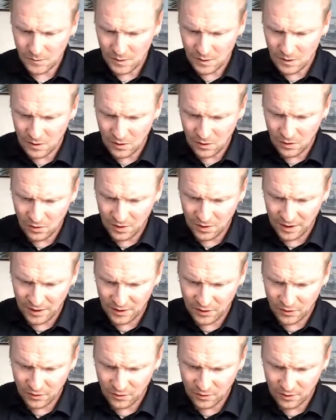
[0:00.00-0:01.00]
on
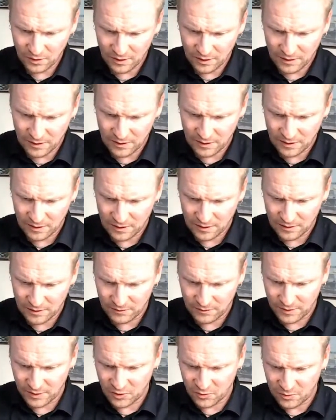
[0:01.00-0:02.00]
it
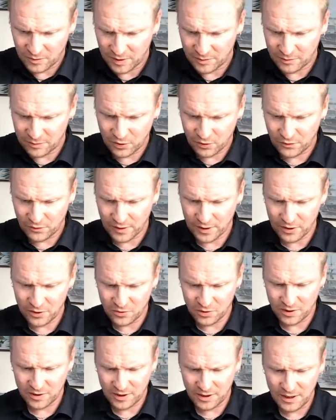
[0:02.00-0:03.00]
with my profile
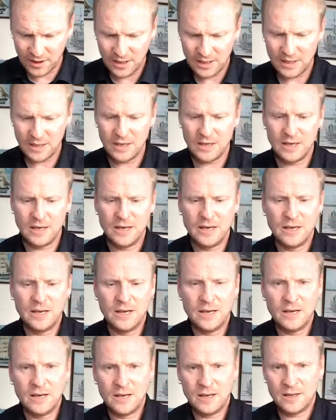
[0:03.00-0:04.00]
Unity and